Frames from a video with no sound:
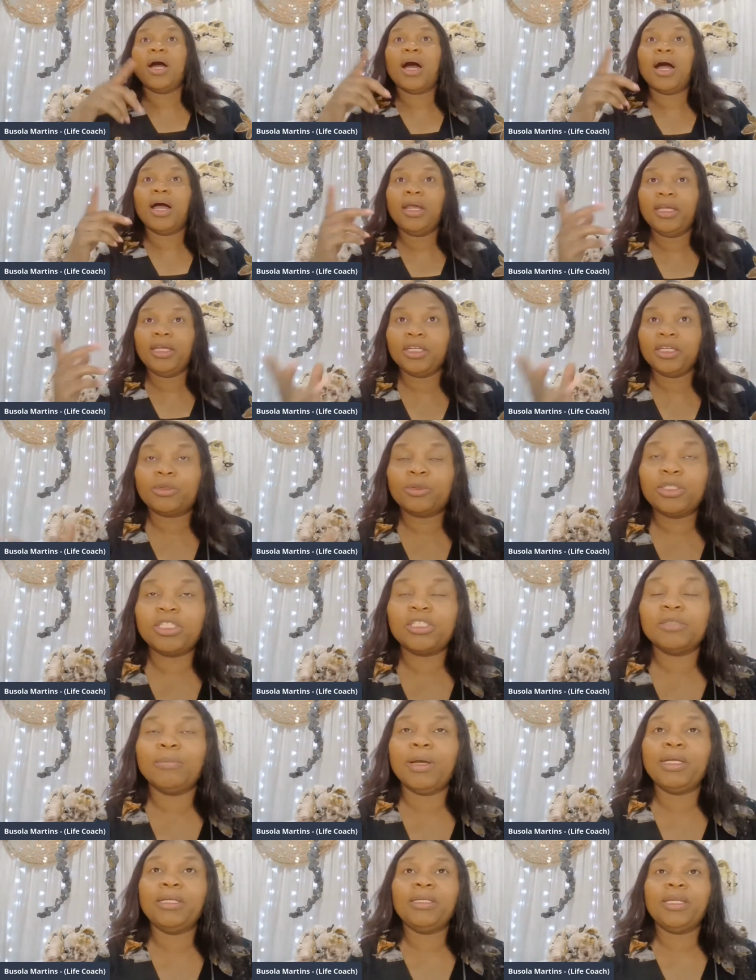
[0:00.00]
I increased
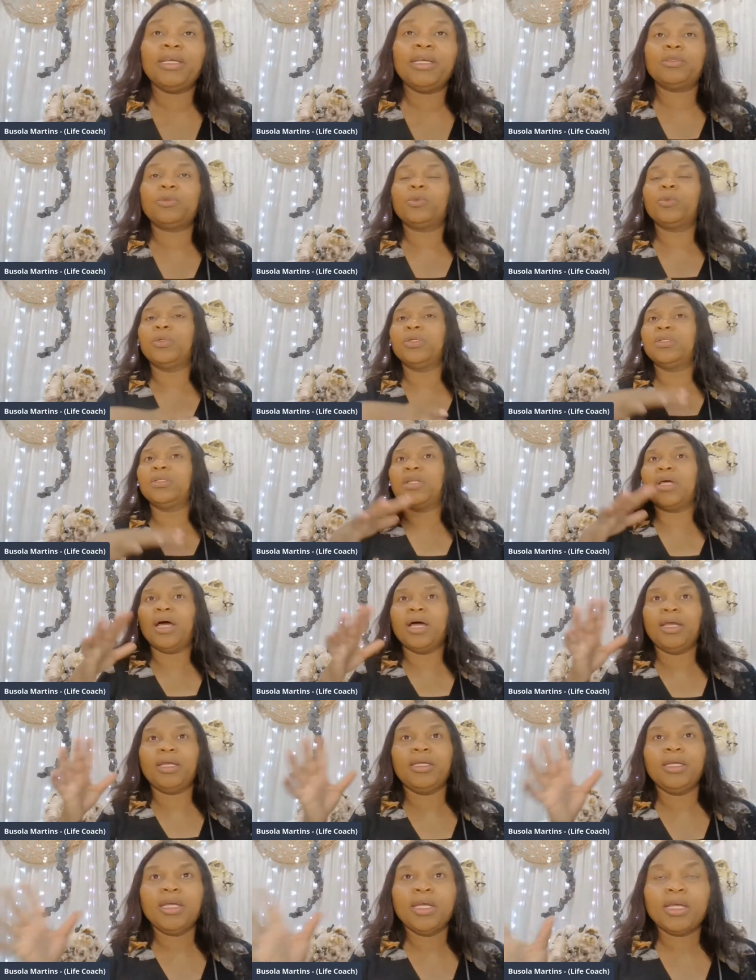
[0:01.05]
my network.
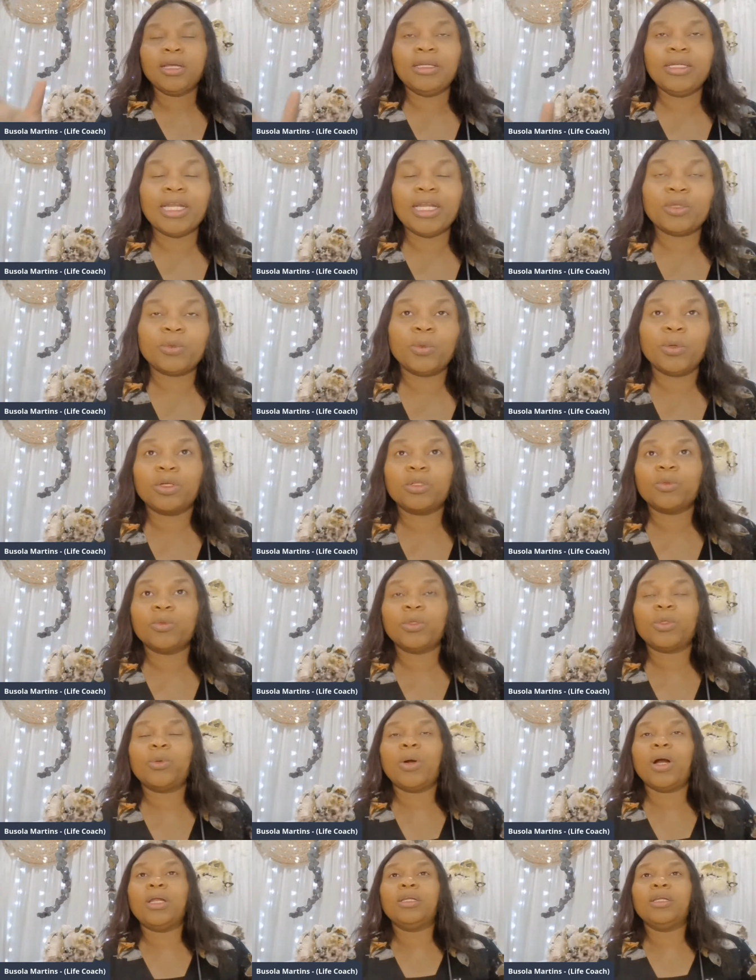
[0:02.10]
I networked with
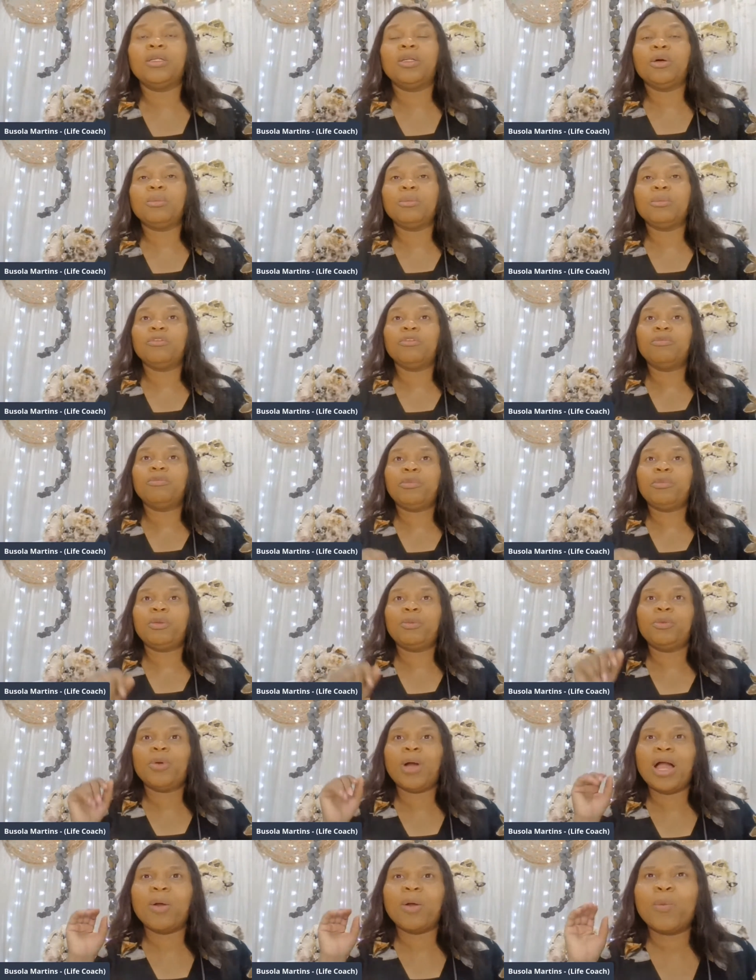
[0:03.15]
quite a number of
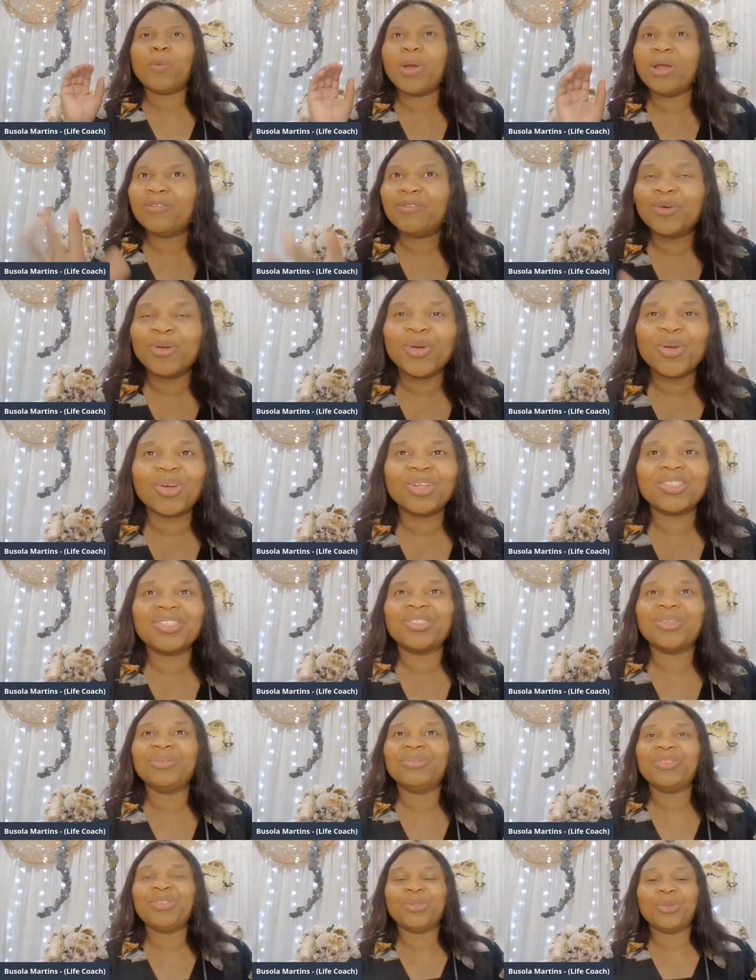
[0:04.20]
people. I went for lots
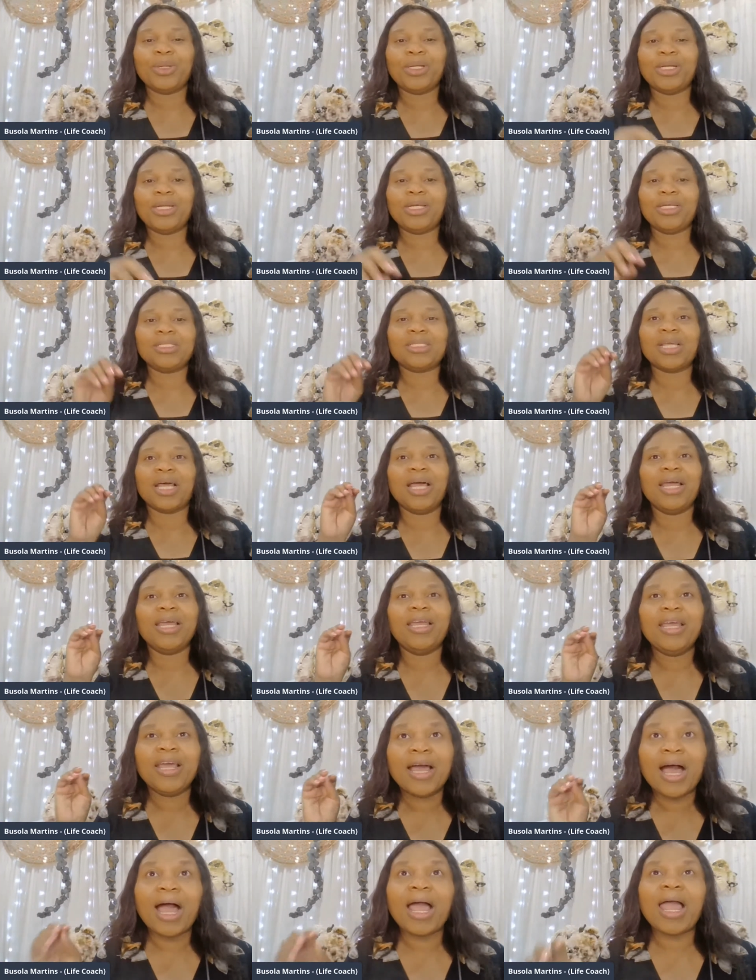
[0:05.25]
of trainings. I
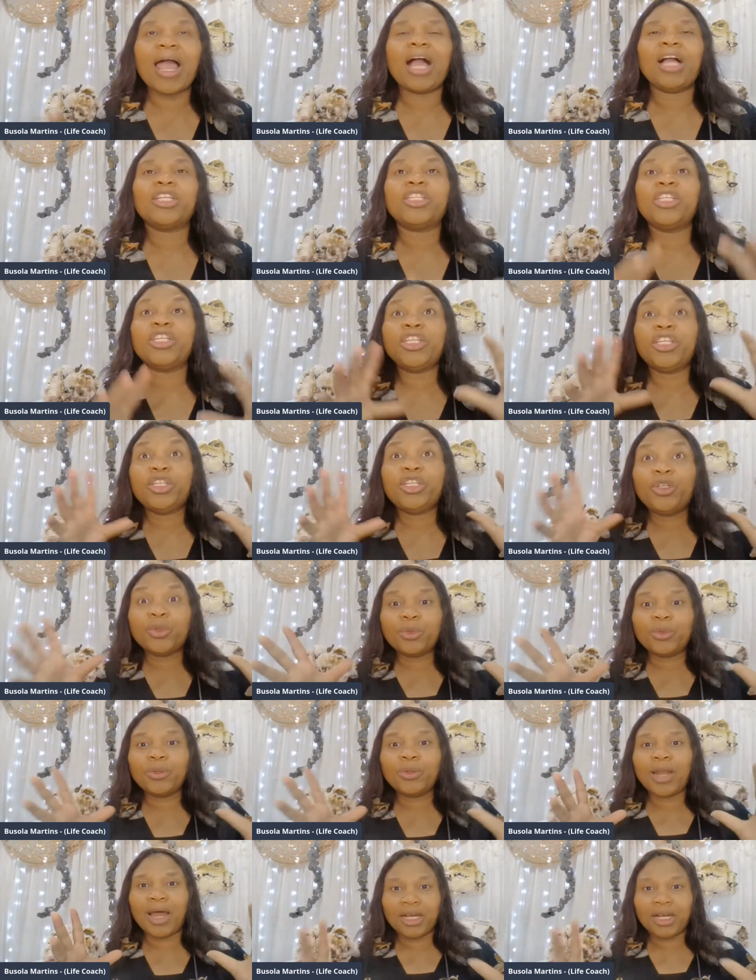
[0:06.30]
actually
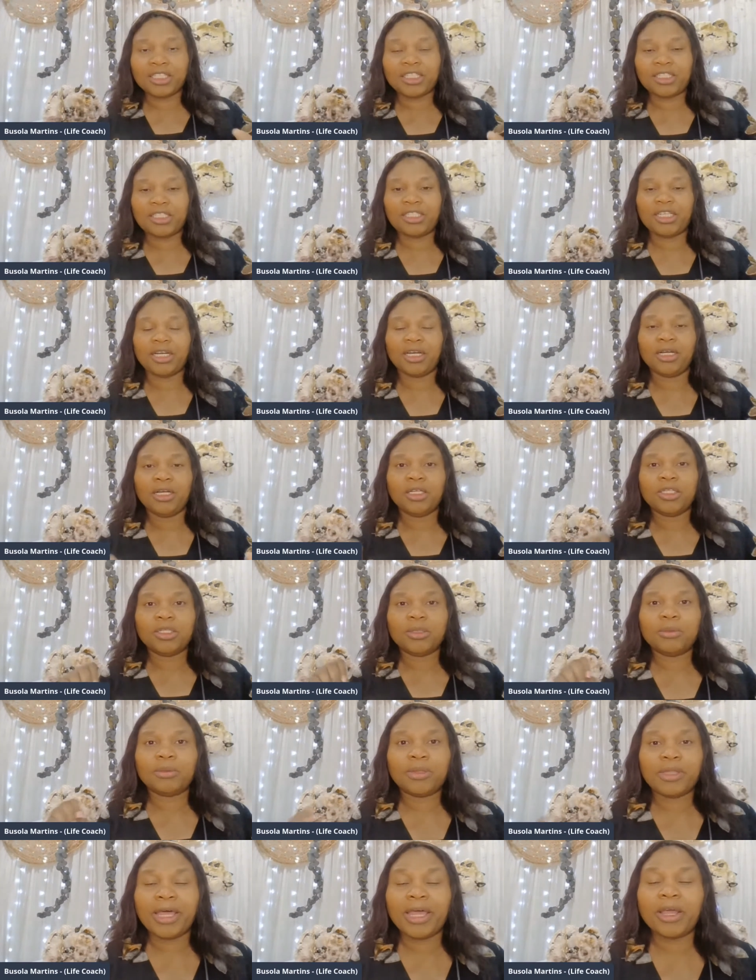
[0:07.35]
grew last year.
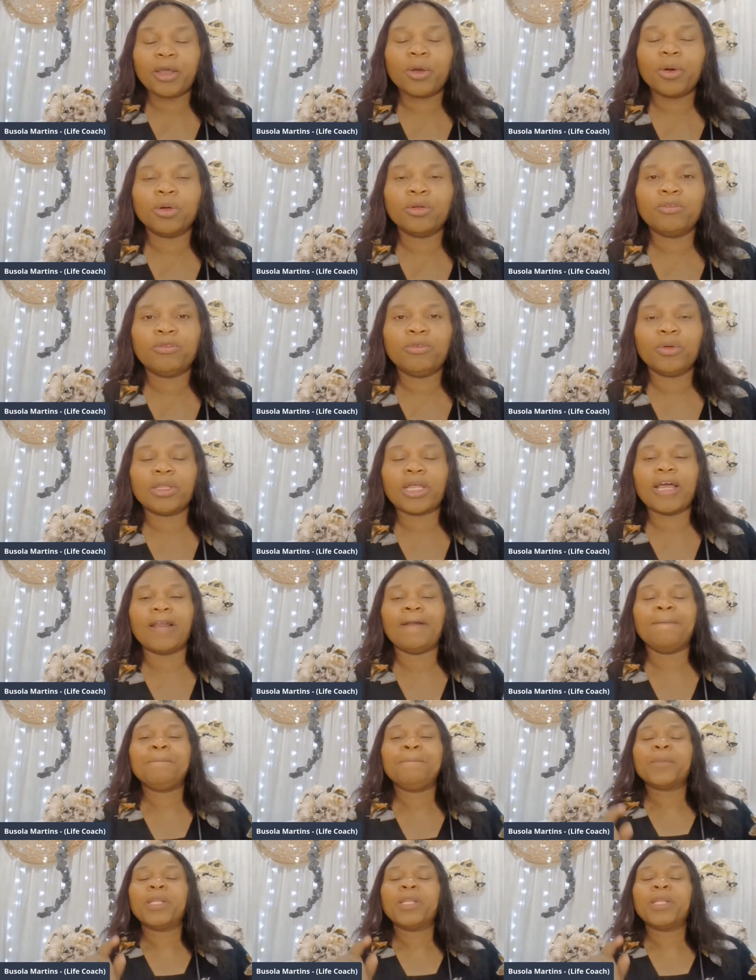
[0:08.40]
Thank God for that.